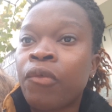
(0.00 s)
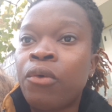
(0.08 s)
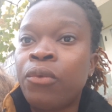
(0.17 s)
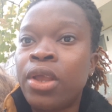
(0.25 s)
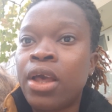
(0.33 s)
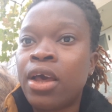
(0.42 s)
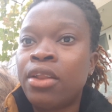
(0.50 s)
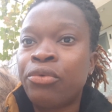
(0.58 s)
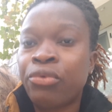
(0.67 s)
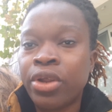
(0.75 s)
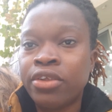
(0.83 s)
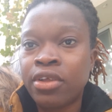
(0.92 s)
We had
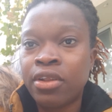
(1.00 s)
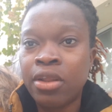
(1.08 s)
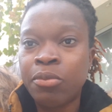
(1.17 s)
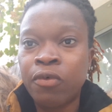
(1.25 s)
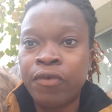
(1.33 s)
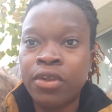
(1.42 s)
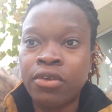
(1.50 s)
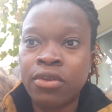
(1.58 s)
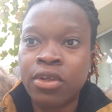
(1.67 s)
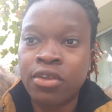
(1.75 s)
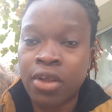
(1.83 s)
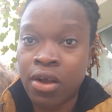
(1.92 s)
recently moved into
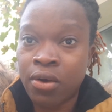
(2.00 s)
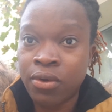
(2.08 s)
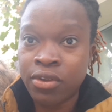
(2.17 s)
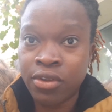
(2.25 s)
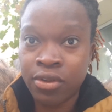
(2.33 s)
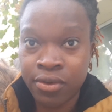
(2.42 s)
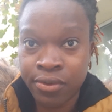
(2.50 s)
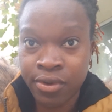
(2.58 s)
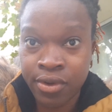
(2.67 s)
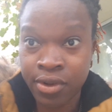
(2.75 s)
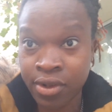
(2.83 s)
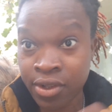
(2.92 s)
this house,
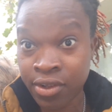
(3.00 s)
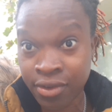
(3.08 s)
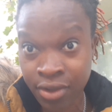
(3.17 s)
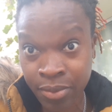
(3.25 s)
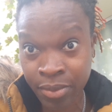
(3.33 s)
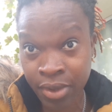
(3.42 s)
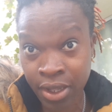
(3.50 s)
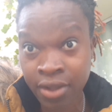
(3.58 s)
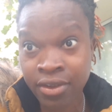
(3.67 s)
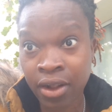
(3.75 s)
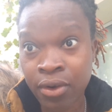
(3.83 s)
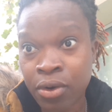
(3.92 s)
the same
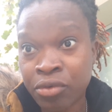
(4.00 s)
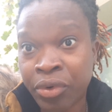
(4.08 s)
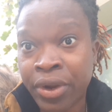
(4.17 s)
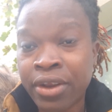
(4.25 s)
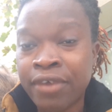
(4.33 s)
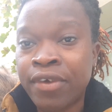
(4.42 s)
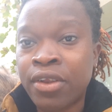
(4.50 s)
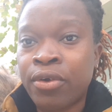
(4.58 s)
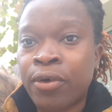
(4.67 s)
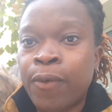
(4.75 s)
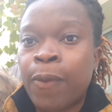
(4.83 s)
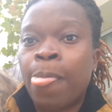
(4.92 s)
exact house where I live in
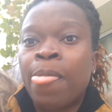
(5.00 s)
now.